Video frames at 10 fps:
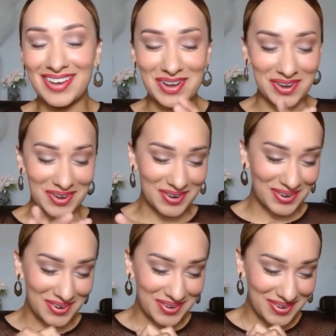
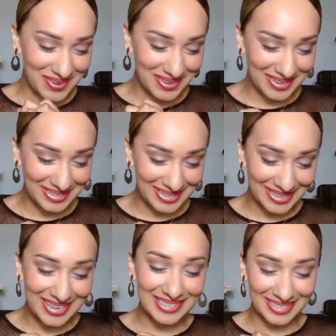Oh,
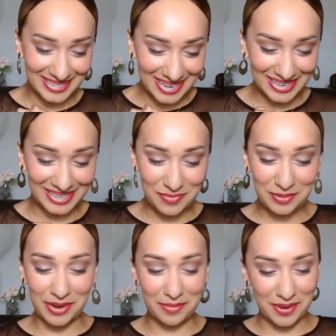that's exactly my
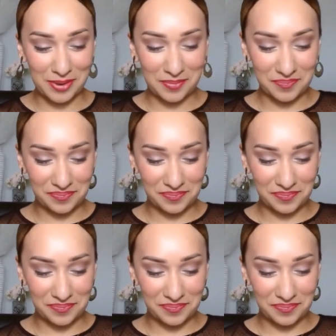baby.